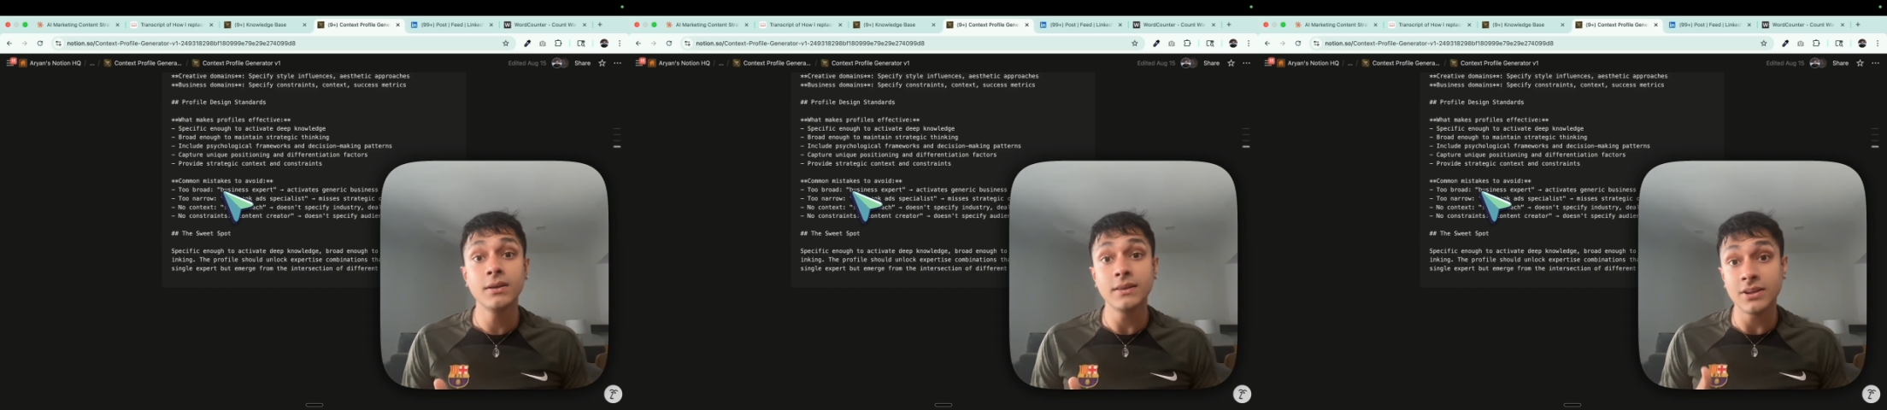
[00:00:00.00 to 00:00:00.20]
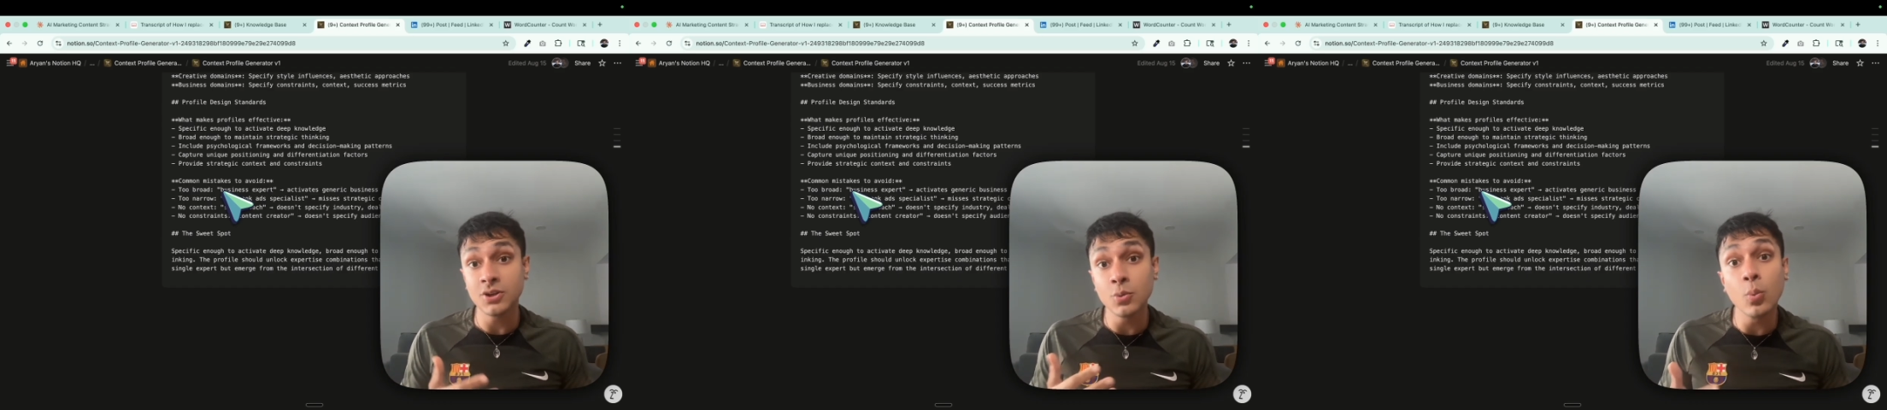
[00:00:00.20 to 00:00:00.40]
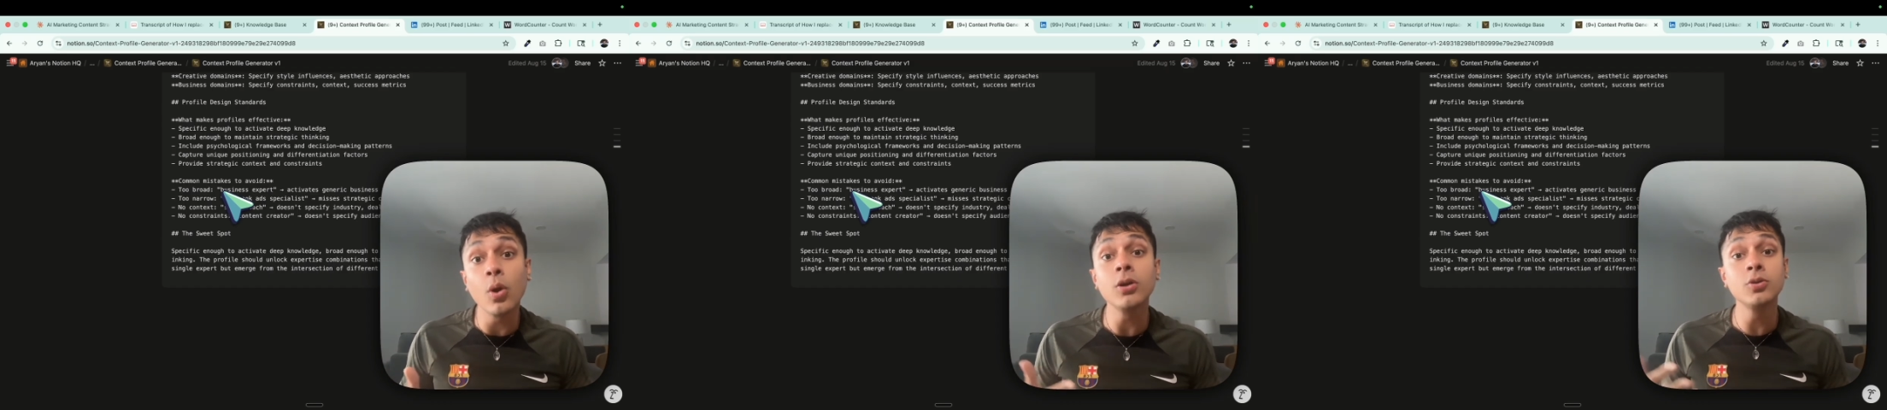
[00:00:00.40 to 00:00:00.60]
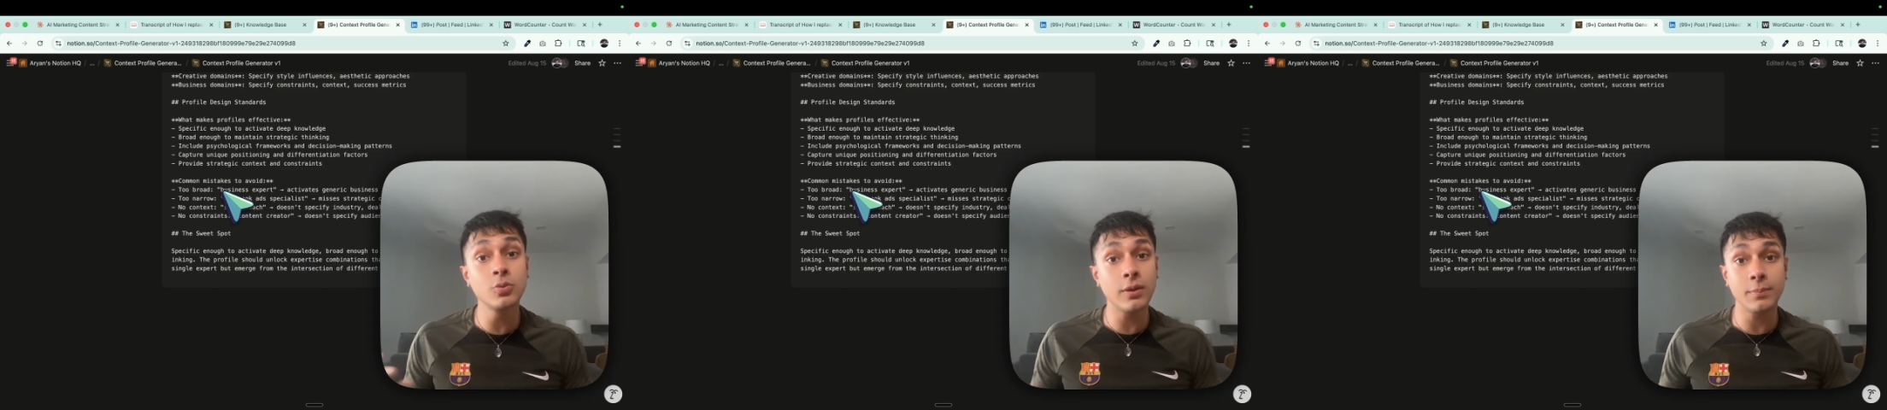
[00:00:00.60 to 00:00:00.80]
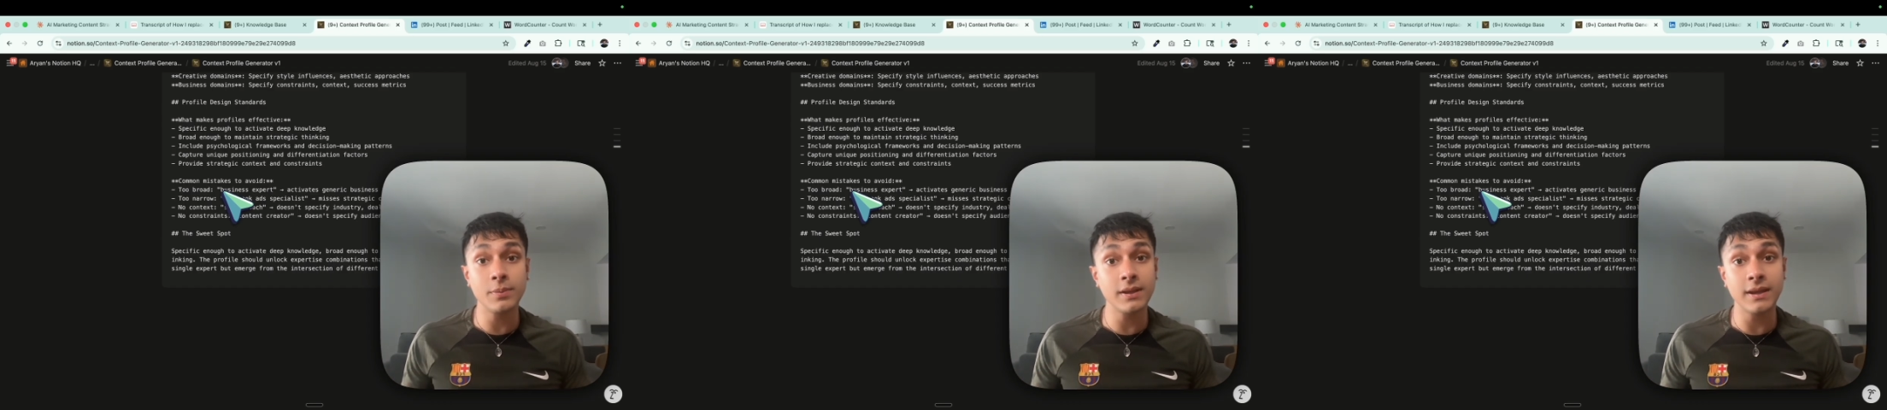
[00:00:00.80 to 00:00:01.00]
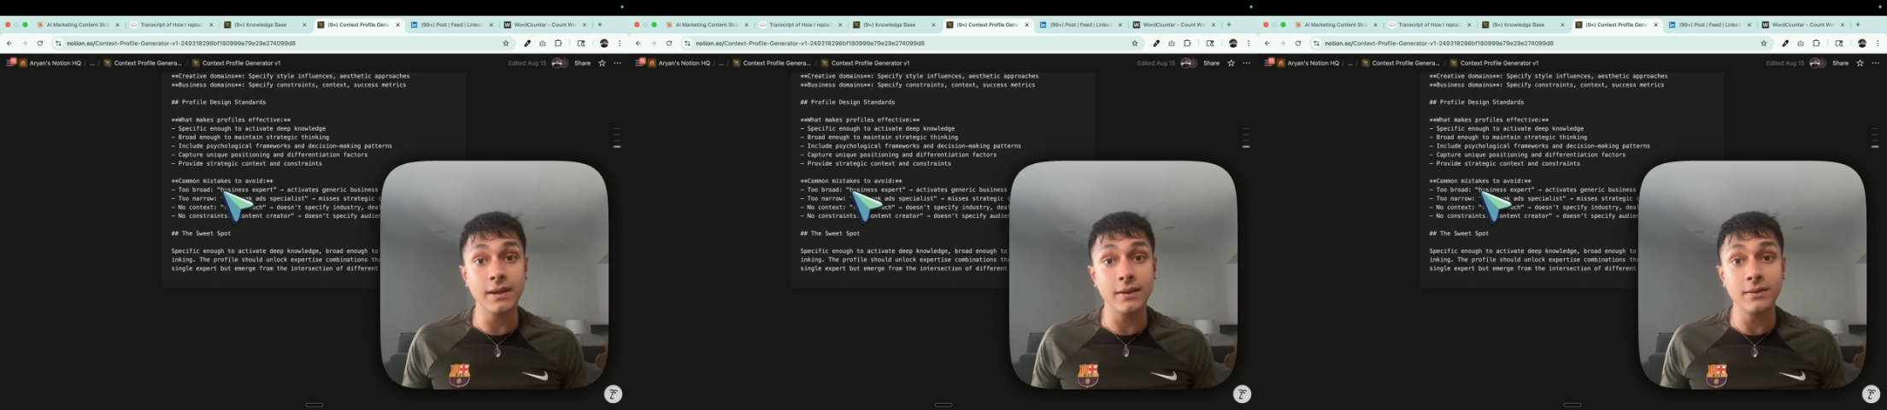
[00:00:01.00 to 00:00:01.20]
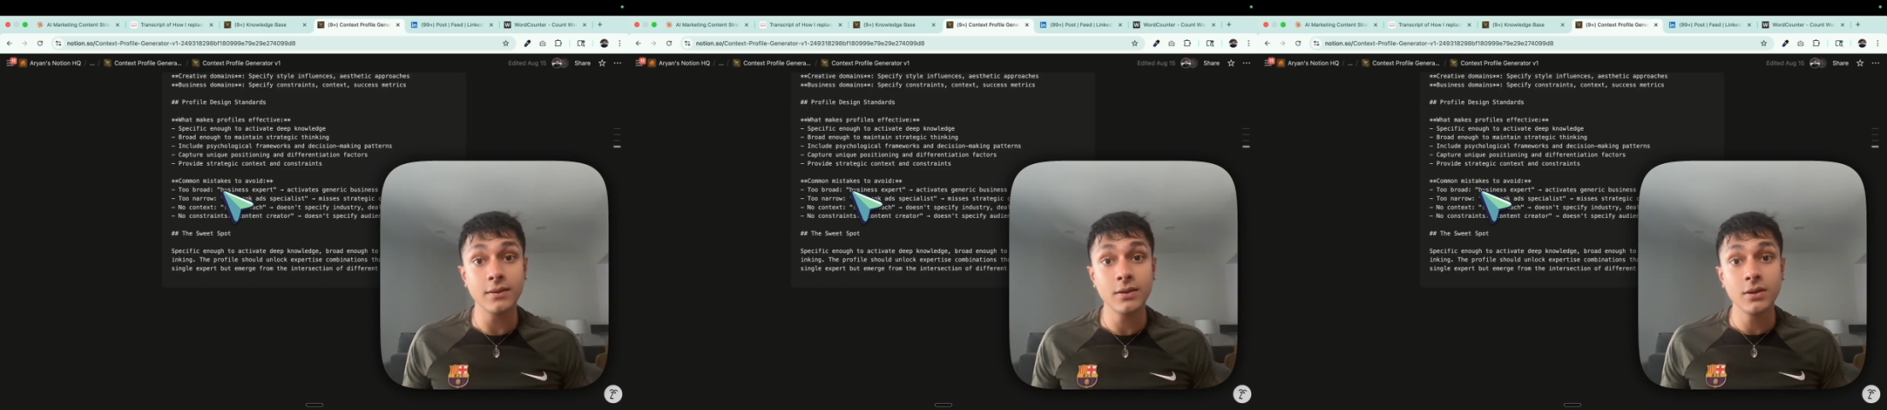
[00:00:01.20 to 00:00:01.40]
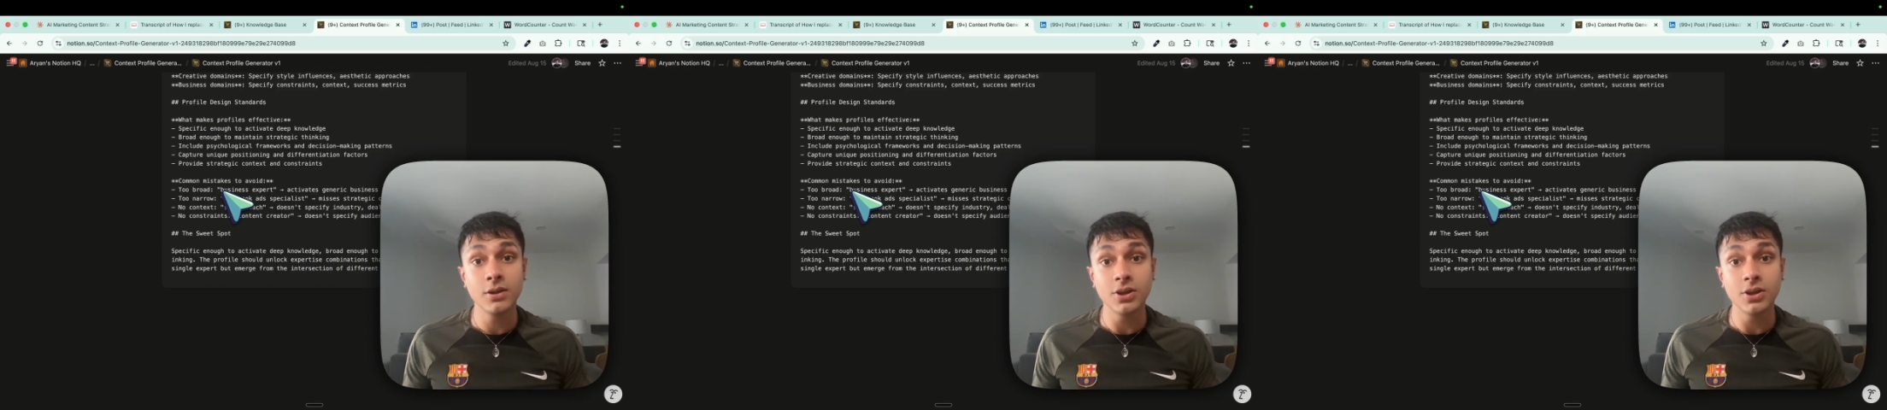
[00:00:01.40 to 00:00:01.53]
that you want to replicate.